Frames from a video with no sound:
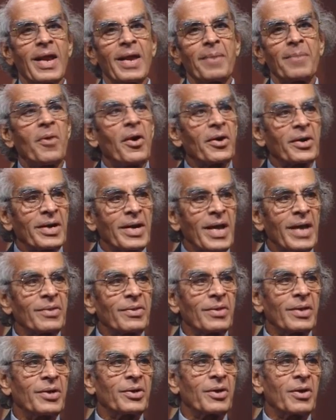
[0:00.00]

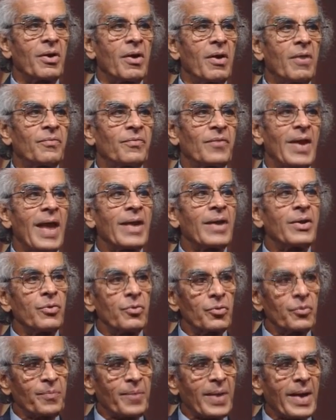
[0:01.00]
modernization of land
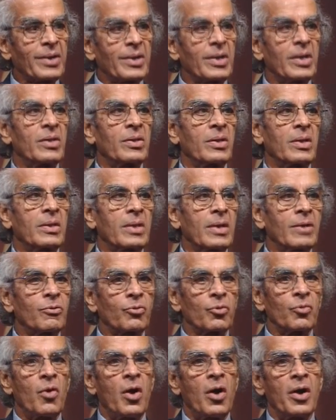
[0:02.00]
use practices and
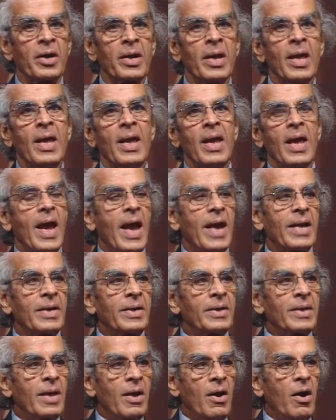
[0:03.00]
so on,
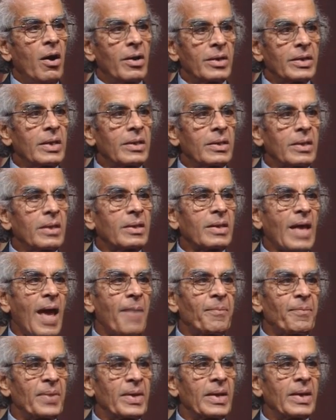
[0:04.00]
and all this is
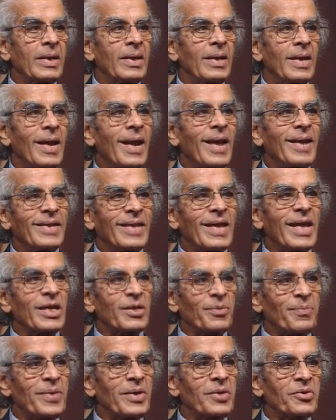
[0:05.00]
happening at the
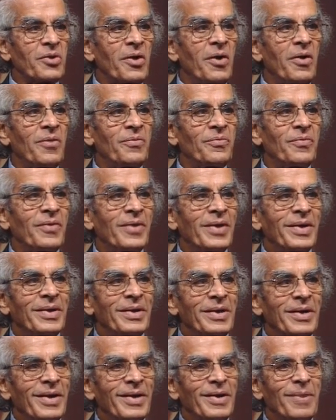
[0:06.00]
expense of
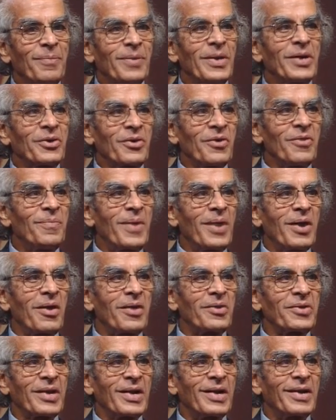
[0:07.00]
depletion of
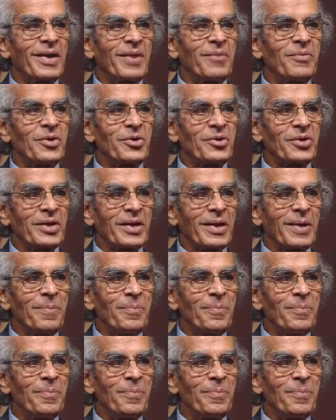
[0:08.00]
biological diversity.